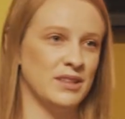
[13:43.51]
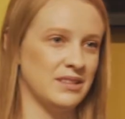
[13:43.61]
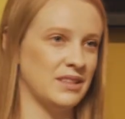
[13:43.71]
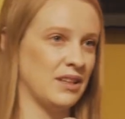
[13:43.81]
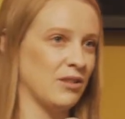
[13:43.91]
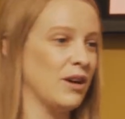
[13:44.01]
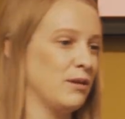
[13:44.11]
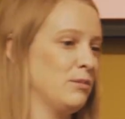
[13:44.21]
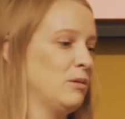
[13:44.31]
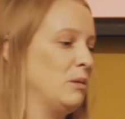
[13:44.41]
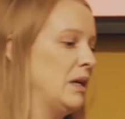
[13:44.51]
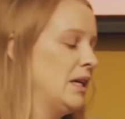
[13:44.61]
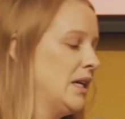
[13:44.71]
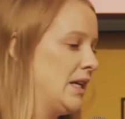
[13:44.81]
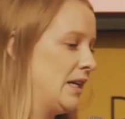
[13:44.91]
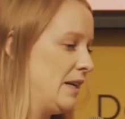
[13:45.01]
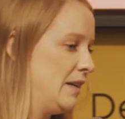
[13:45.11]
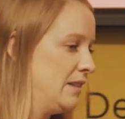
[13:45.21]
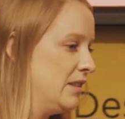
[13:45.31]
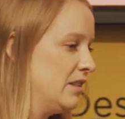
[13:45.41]
It's incredible,
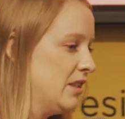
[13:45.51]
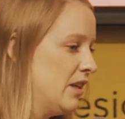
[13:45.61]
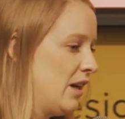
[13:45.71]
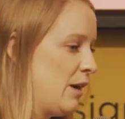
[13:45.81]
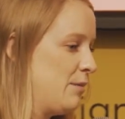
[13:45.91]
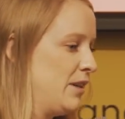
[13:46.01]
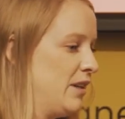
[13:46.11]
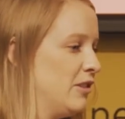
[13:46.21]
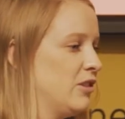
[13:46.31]
and I mean,